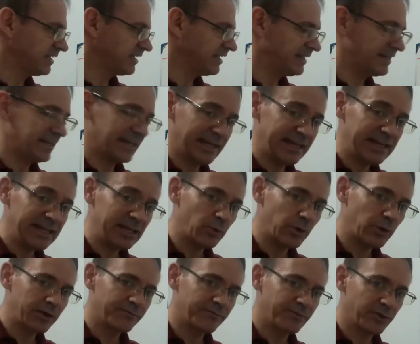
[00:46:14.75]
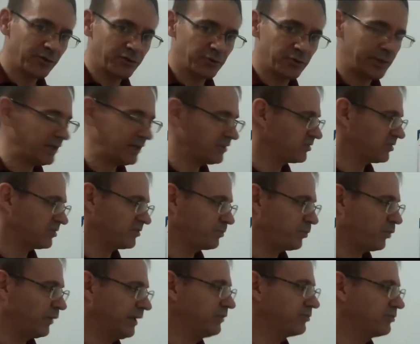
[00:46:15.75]
in any one of those weeks is
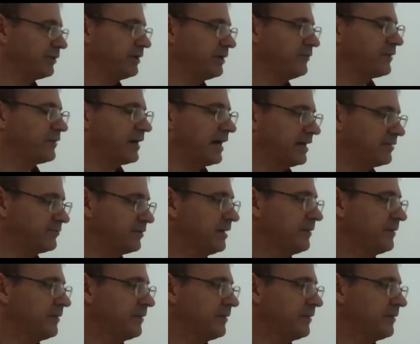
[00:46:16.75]
0.35,